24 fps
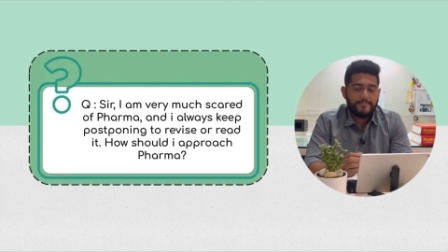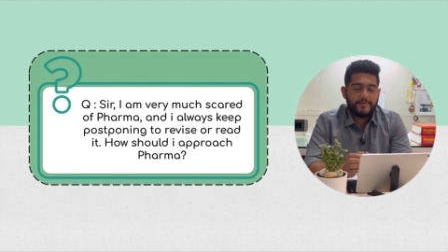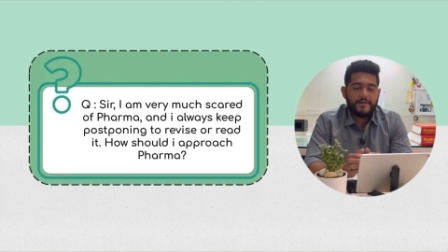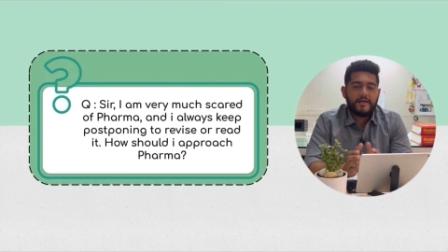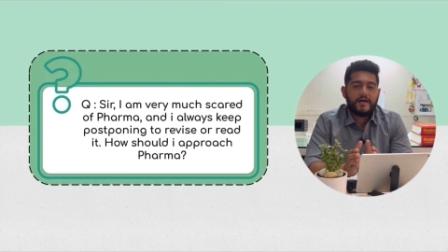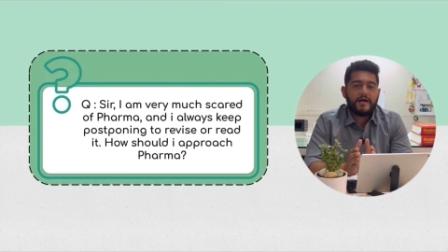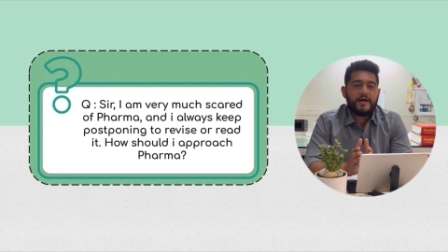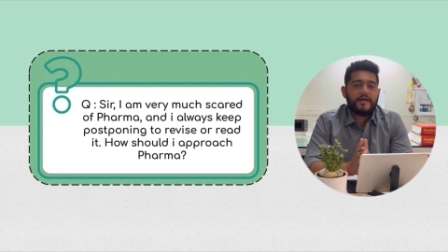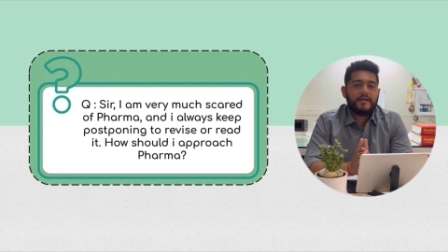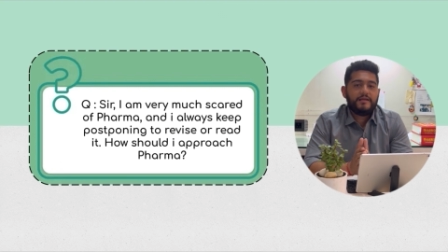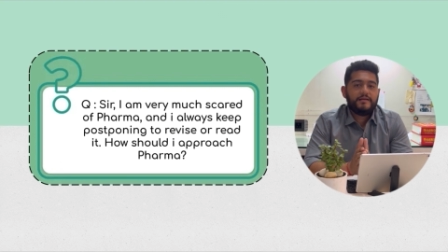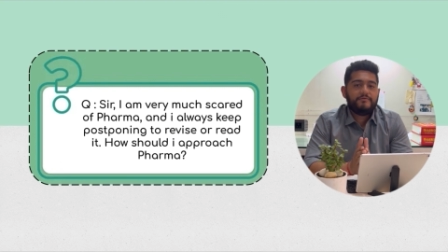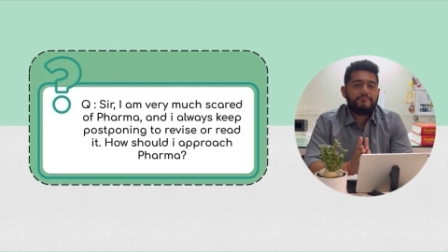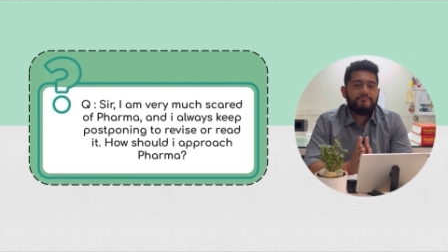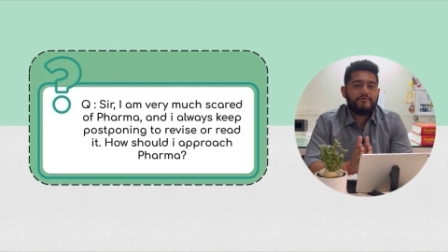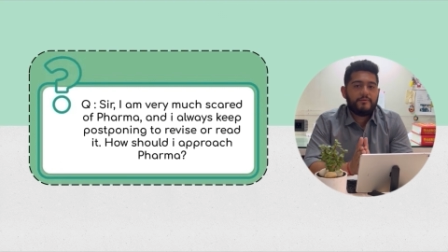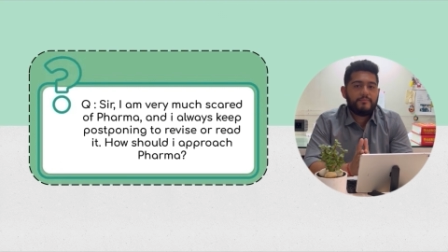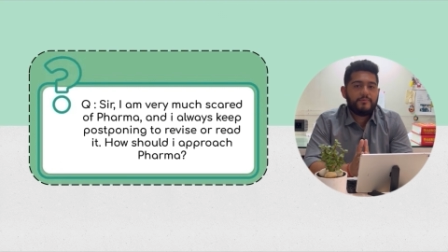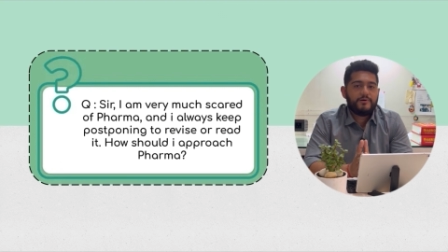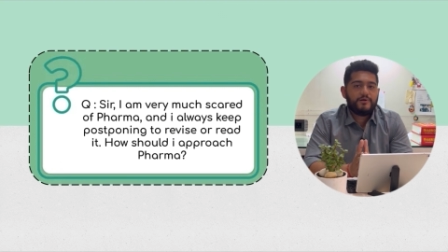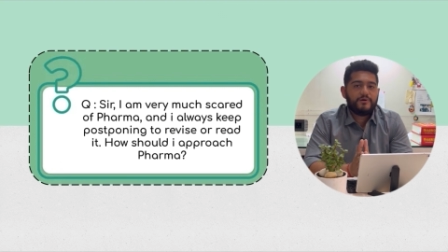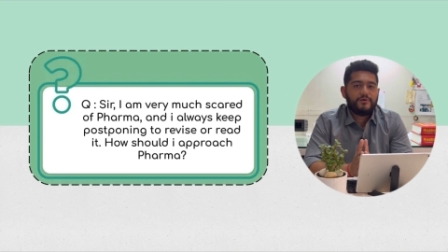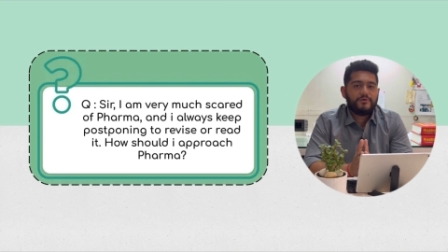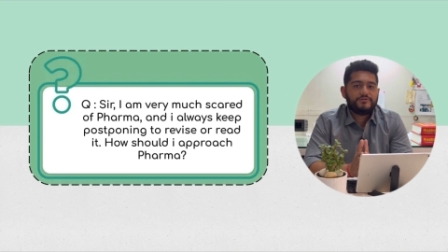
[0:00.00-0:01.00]
behind
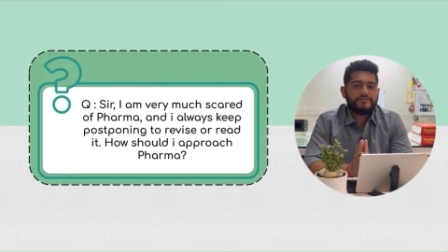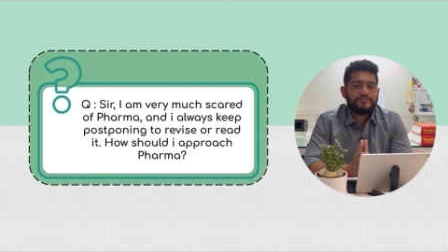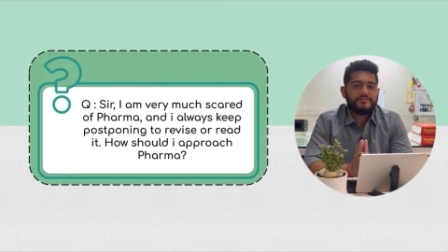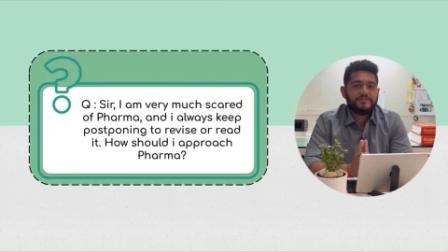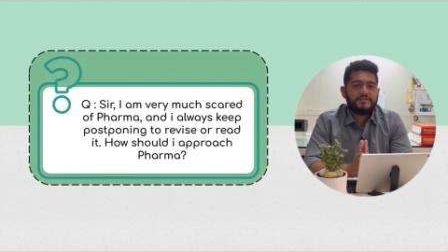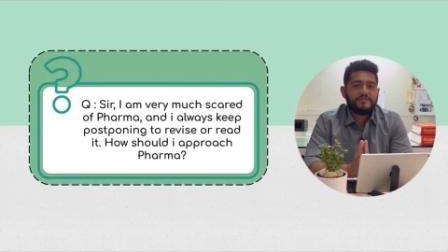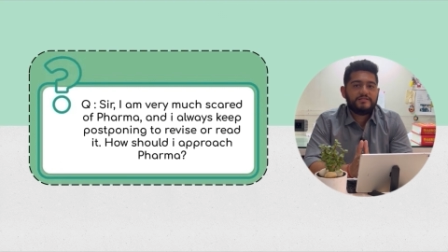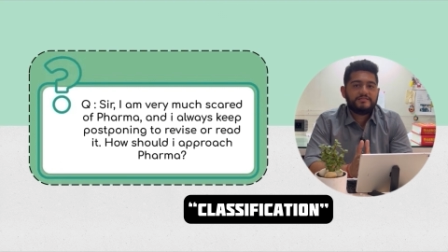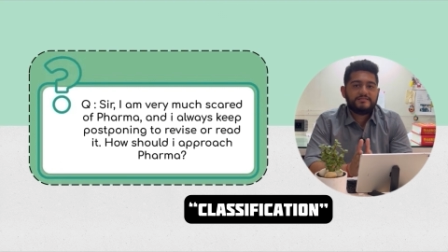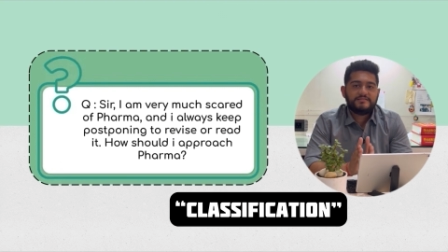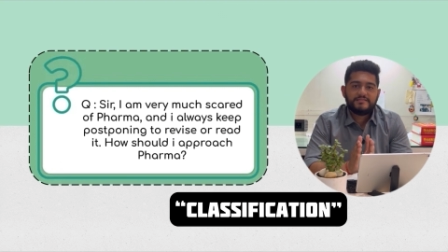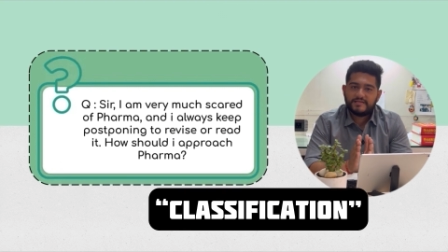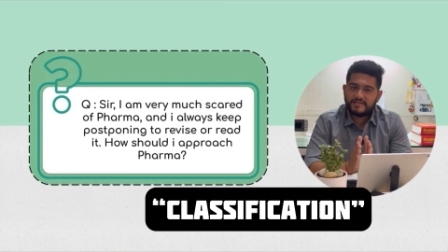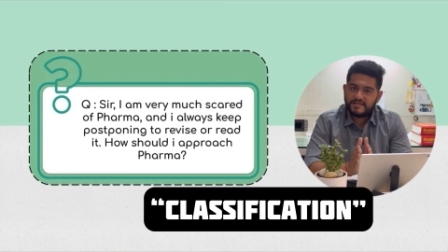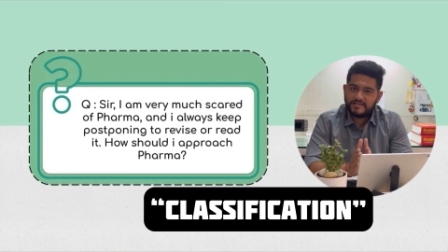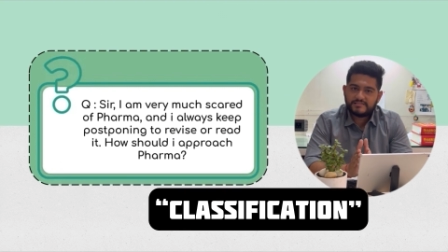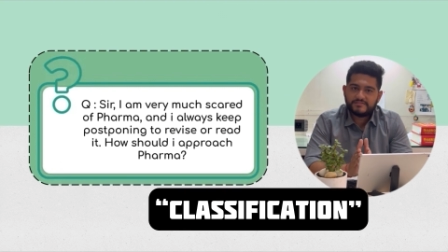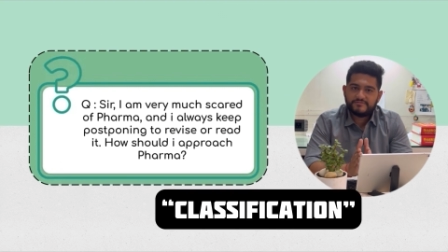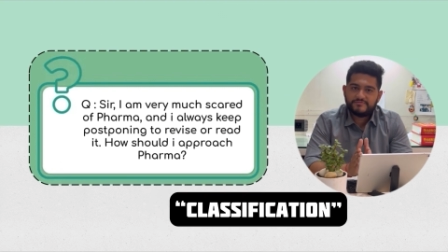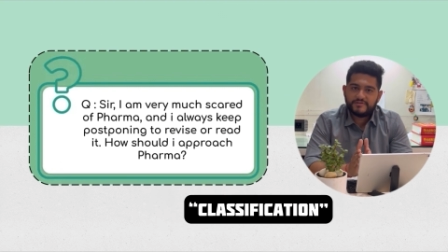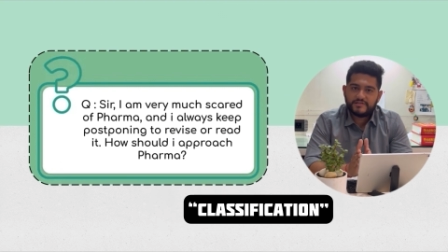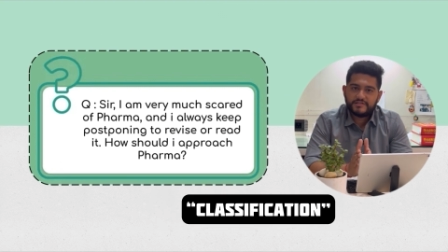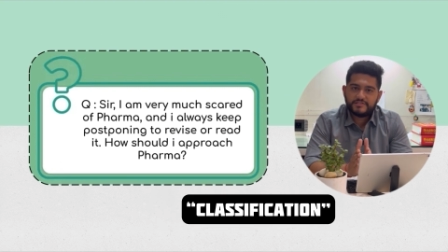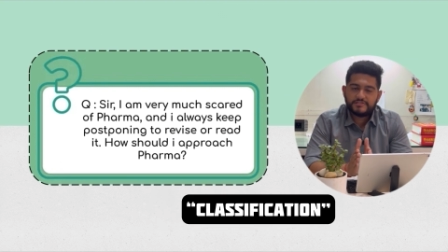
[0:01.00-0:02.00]
pharmacology is the
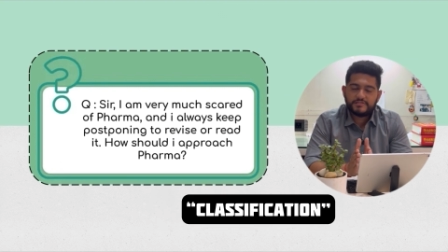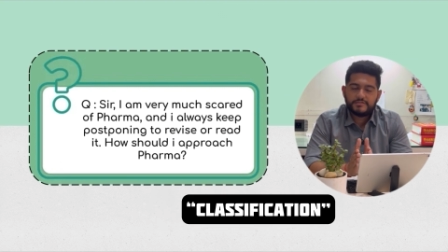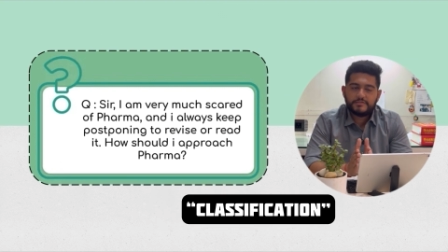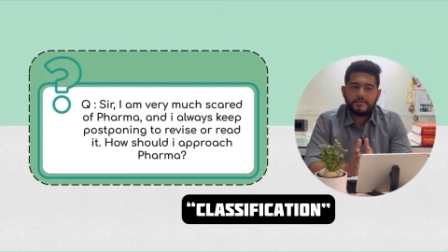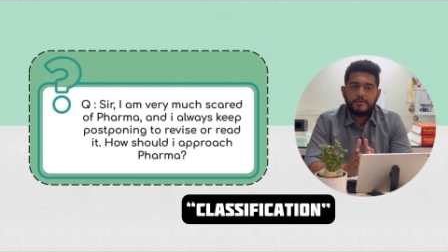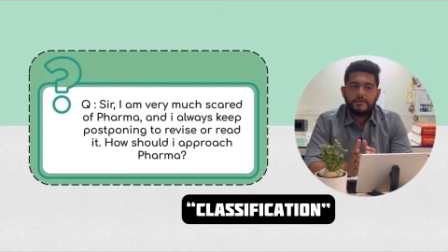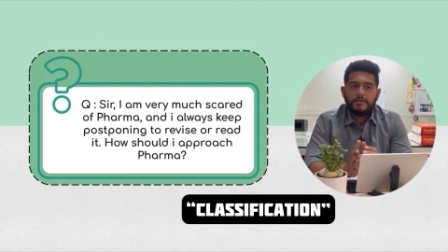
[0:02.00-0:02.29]
classification.